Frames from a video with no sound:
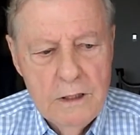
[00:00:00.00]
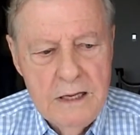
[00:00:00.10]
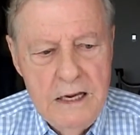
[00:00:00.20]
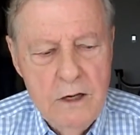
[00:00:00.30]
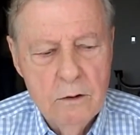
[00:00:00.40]

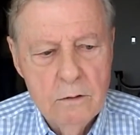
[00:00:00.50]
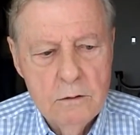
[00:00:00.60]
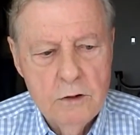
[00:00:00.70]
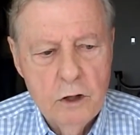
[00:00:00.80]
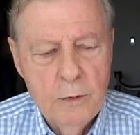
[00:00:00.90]

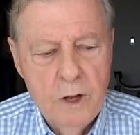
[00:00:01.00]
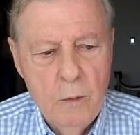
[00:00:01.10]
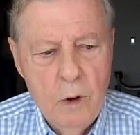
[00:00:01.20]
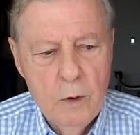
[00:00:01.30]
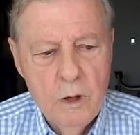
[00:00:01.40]
Kiel,
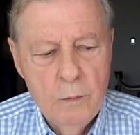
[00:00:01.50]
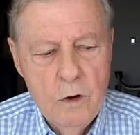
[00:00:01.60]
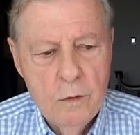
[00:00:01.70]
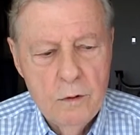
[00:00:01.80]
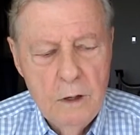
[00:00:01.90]
Germany. We went up
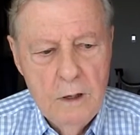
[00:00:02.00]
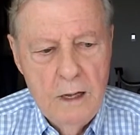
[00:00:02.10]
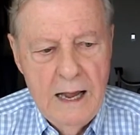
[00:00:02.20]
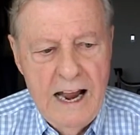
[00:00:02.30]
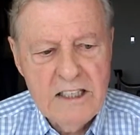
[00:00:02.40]
over
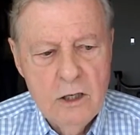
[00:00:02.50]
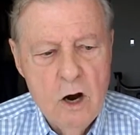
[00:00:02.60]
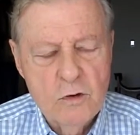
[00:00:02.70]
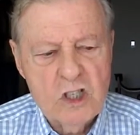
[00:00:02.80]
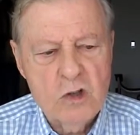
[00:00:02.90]

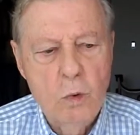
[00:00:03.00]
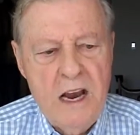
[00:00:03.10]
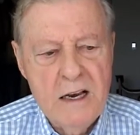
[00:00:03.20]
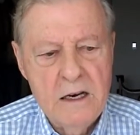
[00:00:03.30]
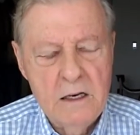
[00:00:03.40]
actually over
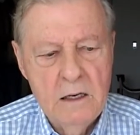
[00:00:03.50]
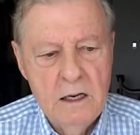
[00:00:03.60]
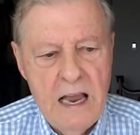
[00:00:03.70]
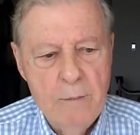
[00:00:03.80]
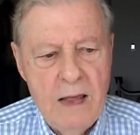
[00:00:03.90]
Sweden.
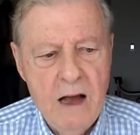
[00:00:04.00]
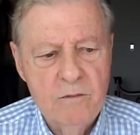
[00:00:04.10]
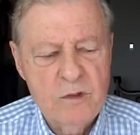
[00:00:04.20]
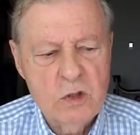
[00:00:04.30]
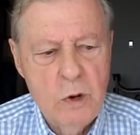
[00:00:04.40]
It came
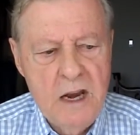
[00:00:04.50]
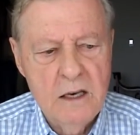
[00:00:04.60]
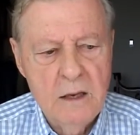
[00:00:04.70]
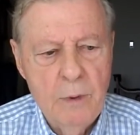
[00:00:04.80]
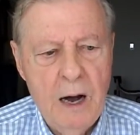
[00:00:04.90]
down from
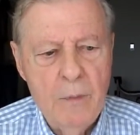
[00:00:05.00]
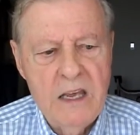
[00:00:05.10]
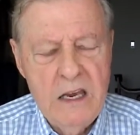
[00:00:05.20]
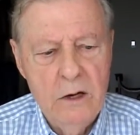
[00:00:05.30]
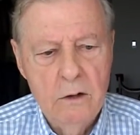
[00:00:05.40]
Sweden to bomb
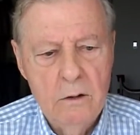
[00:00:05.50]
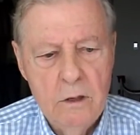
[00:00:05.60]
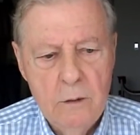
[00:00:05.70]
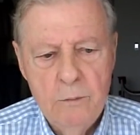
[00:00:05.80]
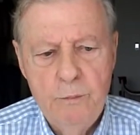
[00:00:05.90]
Kiel.
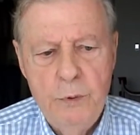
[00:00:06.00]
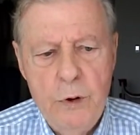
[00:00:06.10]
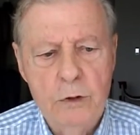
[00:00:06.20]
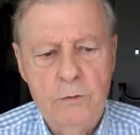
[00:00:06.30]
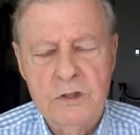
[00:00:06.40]

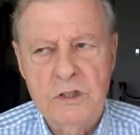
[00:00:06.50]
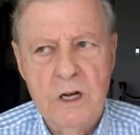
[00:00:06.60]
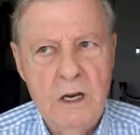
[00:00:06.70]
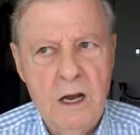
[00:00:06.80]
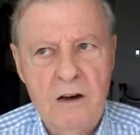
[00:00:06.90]
Beautiful
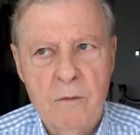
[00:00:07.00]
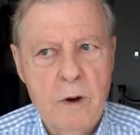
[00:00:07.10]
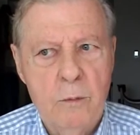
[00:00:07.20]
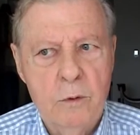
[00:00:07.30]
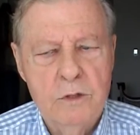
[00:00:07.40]
Sunday, I
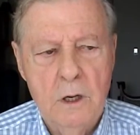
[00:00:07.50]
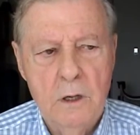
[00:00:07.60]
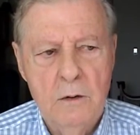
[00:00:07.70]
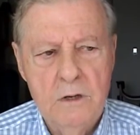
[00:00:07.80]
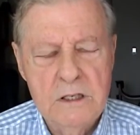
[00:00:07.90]
remember. It was a
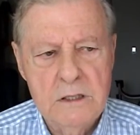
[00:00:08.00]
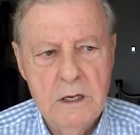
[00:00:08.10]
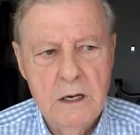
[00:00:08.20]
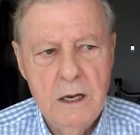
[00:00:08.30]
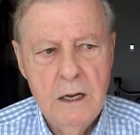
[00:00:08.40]
lovely
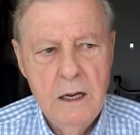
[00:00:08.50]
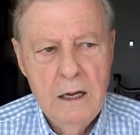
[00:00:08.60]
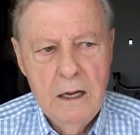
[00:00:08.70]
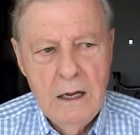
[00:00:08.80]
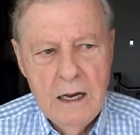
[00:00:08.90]
Sunday.
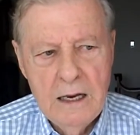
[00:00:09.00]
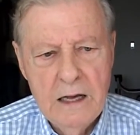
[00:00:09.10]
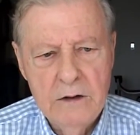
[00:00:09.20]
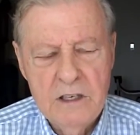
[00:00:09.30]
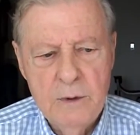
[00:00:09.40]
And
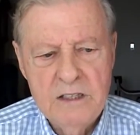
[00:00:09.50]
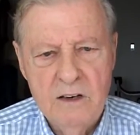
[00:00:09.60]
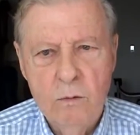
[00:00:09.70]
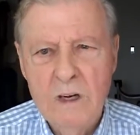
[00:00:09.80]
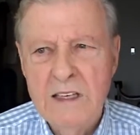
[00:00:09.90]
I thought to
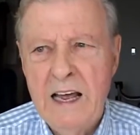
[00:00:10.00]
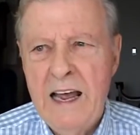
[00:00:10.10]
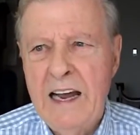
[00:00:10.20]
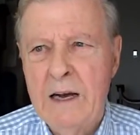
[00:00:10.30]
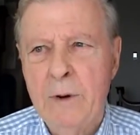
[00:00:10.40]
myself, what the
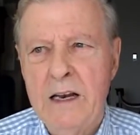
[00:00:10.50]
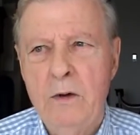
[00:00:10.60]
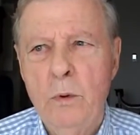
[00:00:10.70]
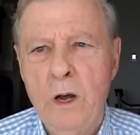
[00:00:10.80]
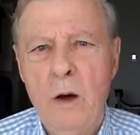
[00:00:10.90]
heck am I
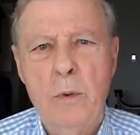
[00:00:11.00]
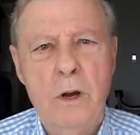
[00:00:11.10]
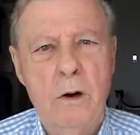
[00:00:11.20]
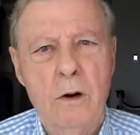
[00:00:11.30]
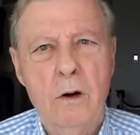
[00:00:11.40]
doing up
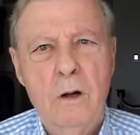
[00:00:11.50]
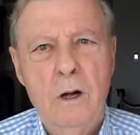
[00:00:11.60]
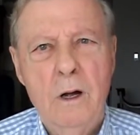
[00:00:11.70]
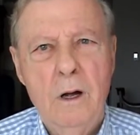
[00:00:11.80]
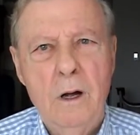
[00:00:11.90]
here?
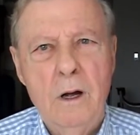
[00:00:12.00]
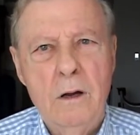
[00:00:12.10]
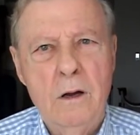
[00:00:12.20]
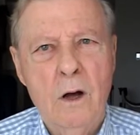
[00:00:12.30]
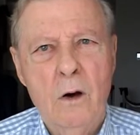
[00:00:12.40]
Mm -hmm.
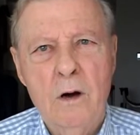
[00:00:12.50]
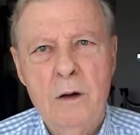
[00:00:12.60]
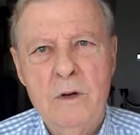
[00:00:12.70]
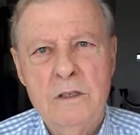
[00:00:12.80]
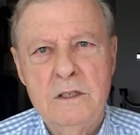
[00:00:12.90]
You know,
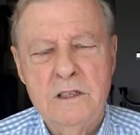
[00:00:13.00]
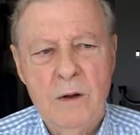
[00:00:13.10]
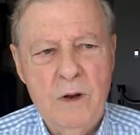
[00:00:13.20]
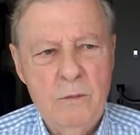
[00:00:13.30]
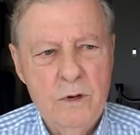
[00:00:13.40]
I mean, just,
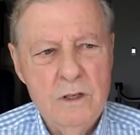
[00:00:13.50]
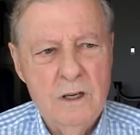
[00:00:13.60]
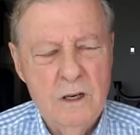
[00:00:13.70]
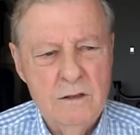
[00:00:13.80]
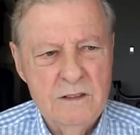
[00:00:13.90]
I mean, we're
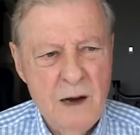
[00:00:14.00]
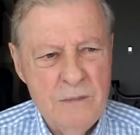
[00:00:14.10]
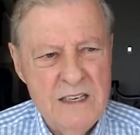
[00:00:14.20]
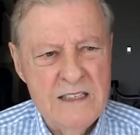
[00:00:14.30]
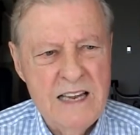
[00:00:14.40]
going to
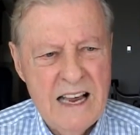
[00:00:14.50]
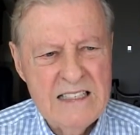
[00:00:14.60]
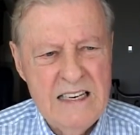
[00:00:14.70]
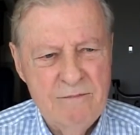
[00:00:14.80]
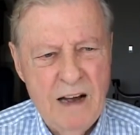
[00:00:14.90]
drop these
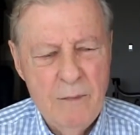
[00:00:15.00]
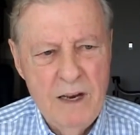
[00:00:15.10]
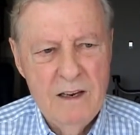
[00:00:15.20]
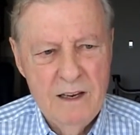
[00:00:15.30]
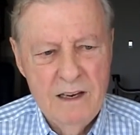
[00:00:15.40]
nasty, I
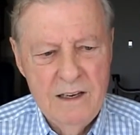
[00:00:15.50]
mean,